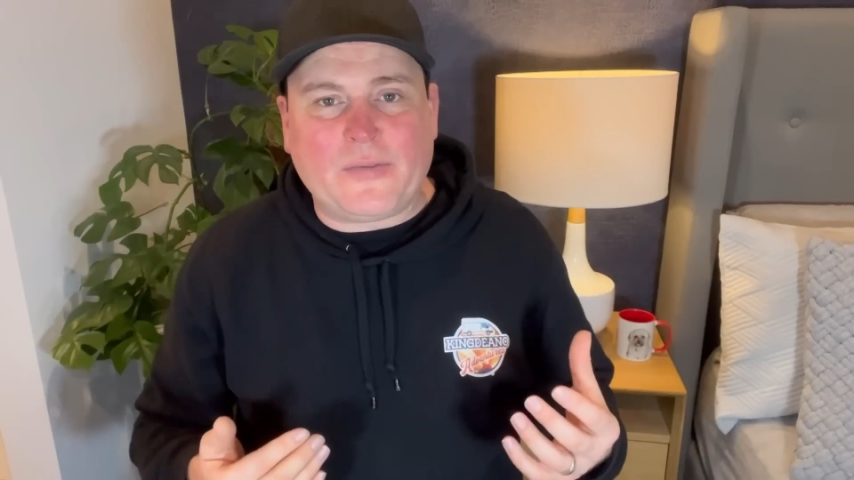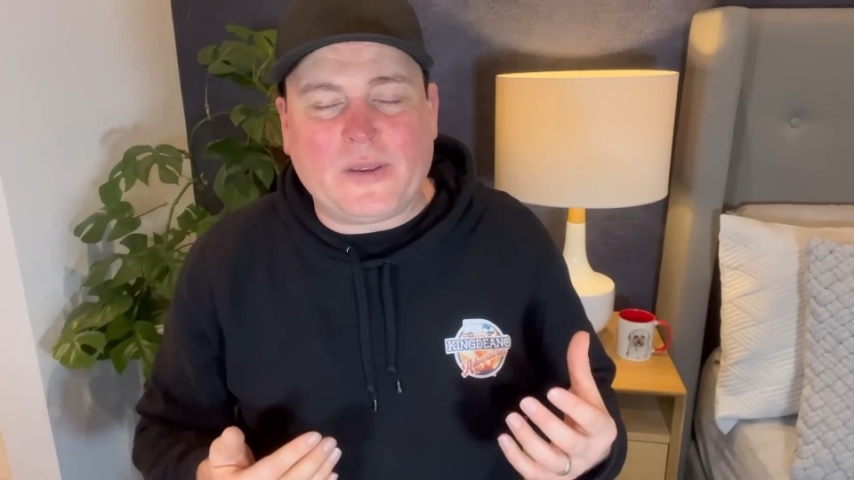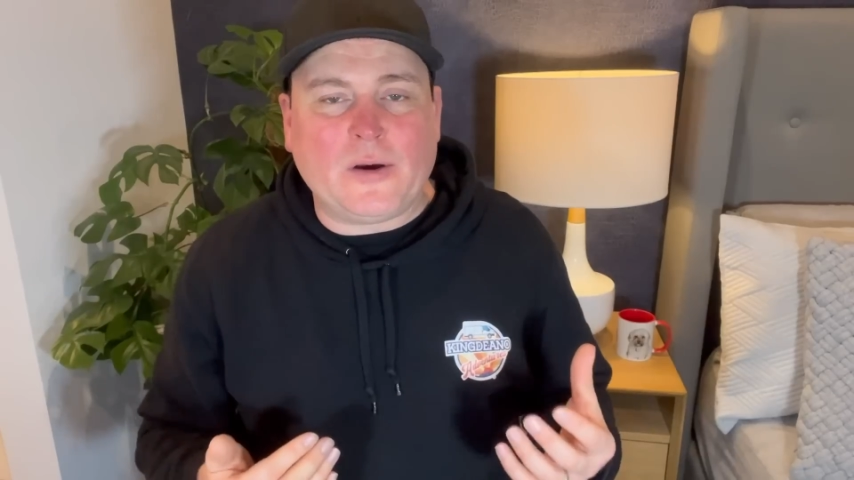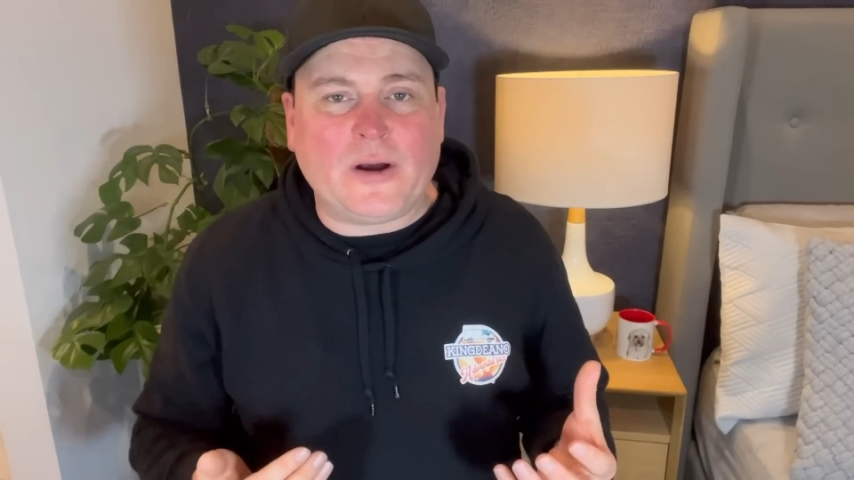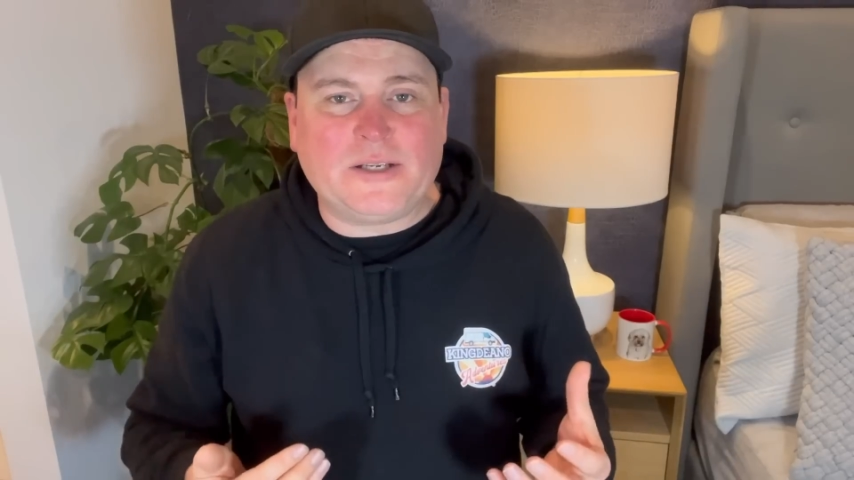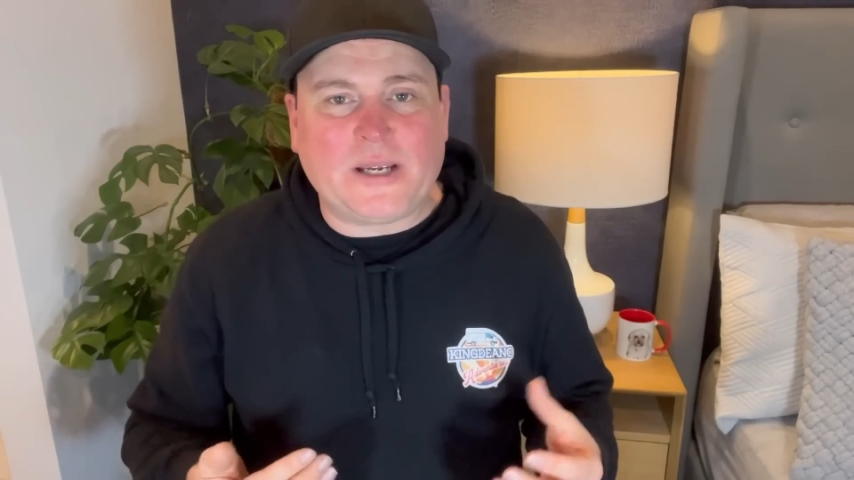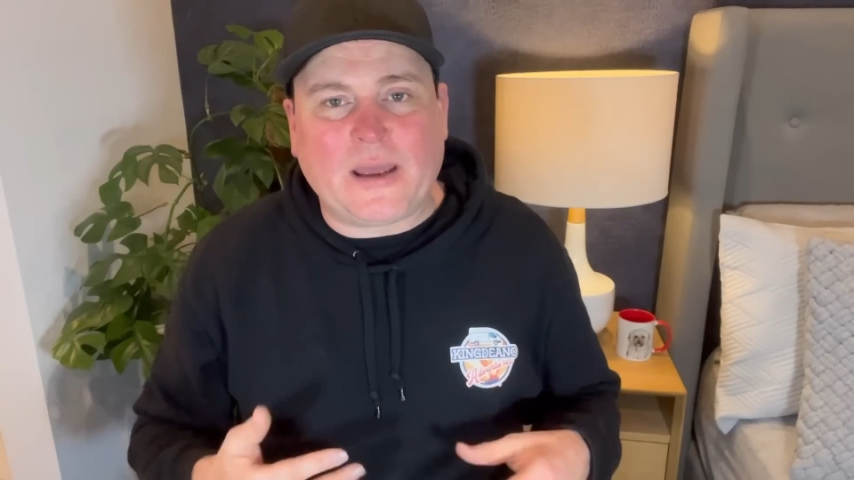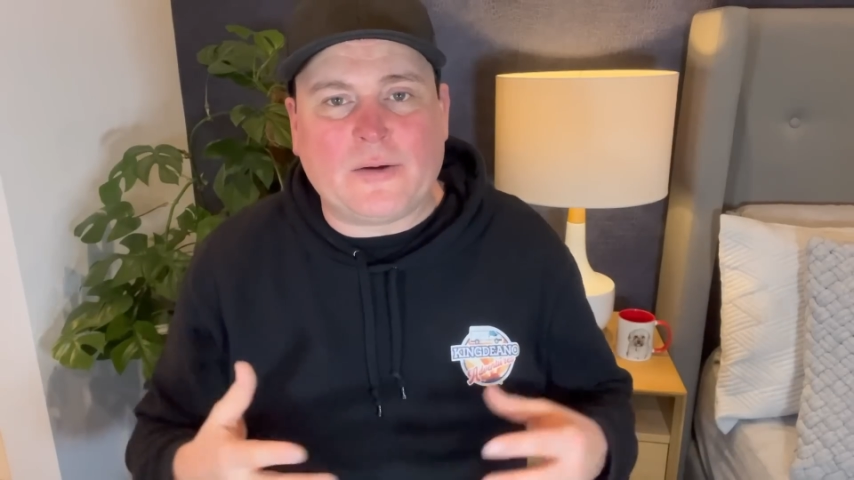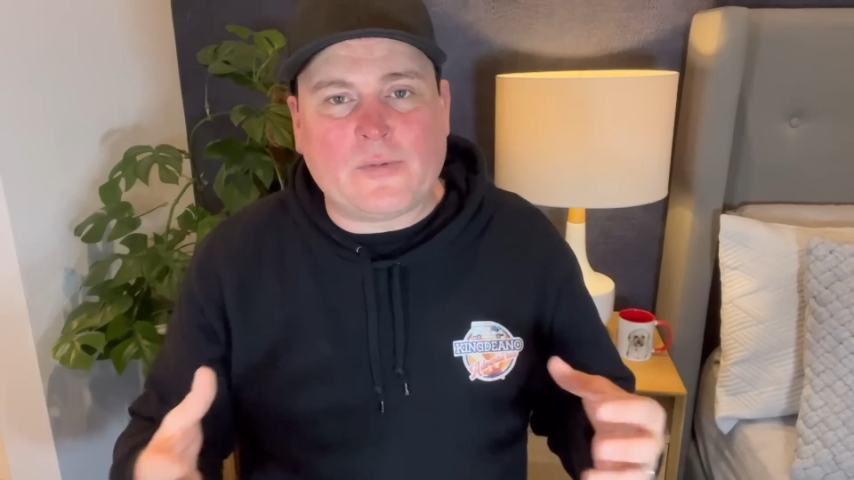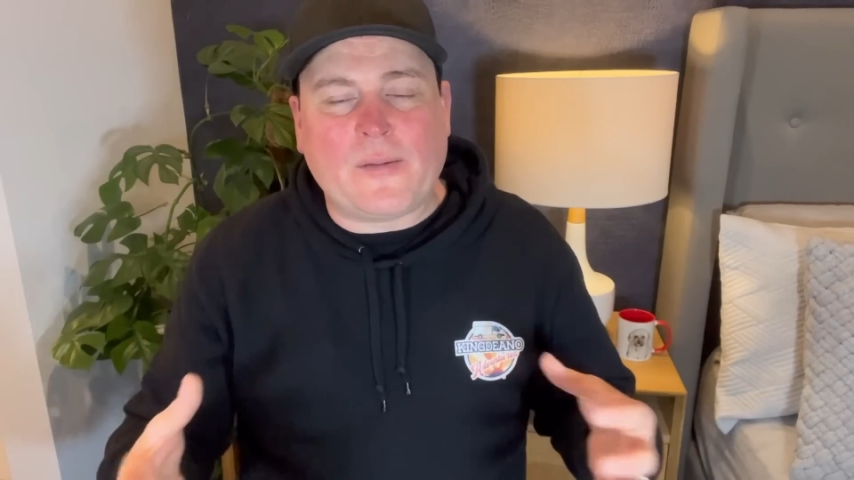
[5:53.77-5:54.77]
to the IGA,
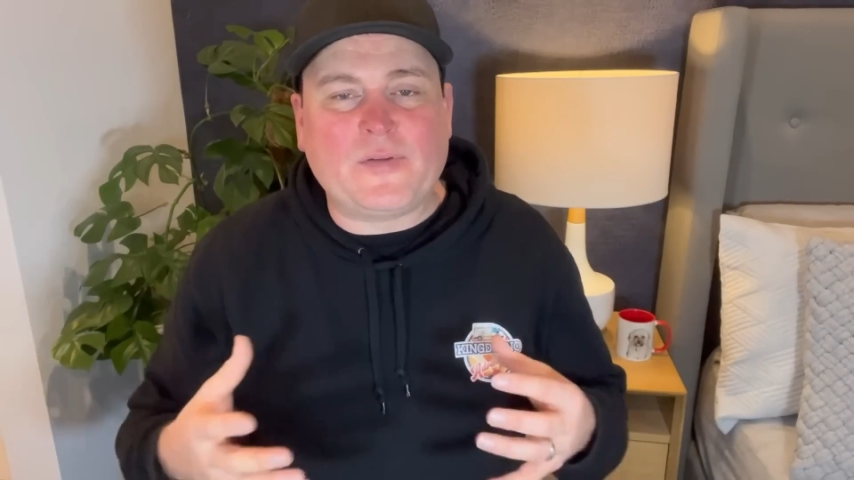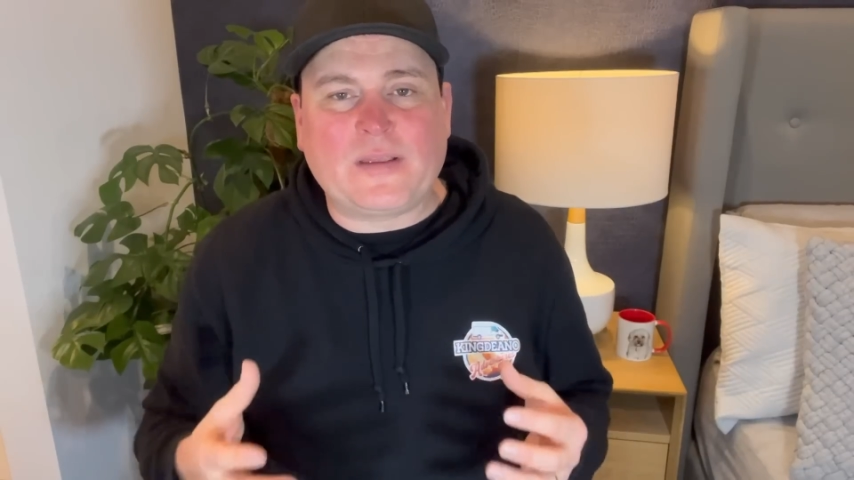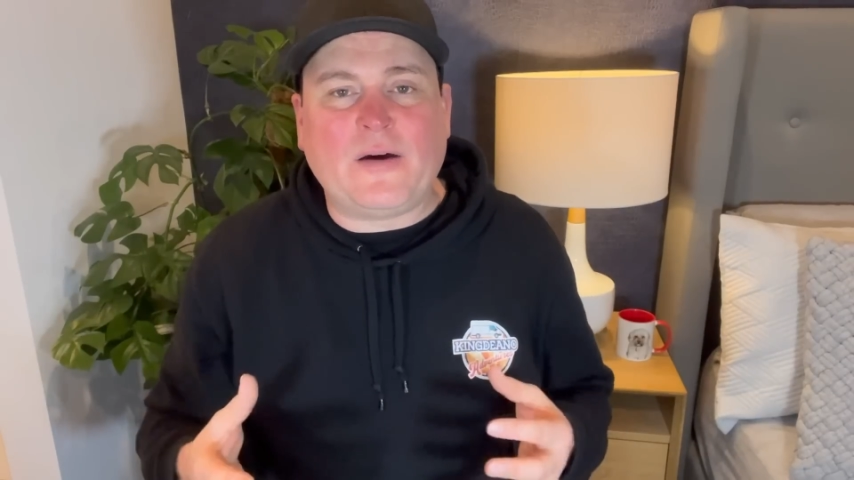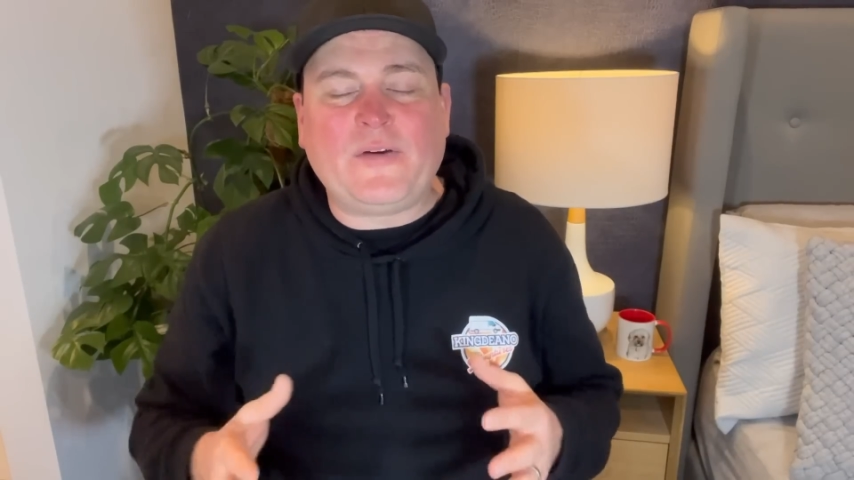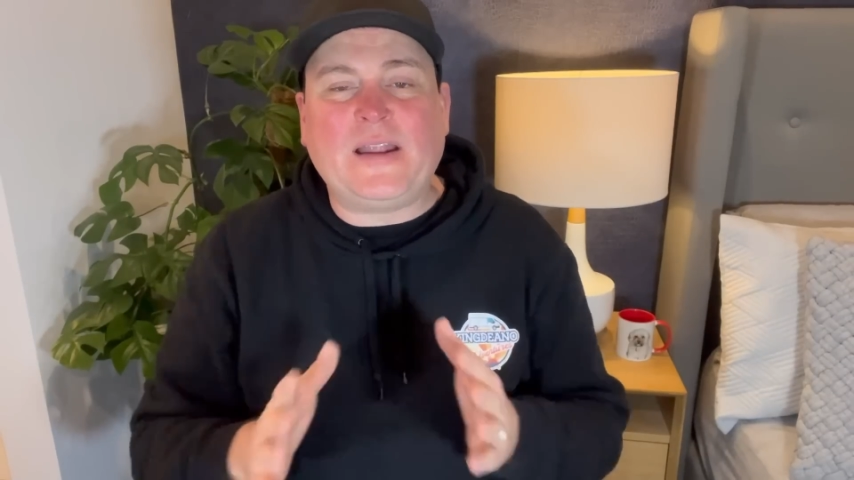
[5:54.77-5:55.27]
and grab stuff.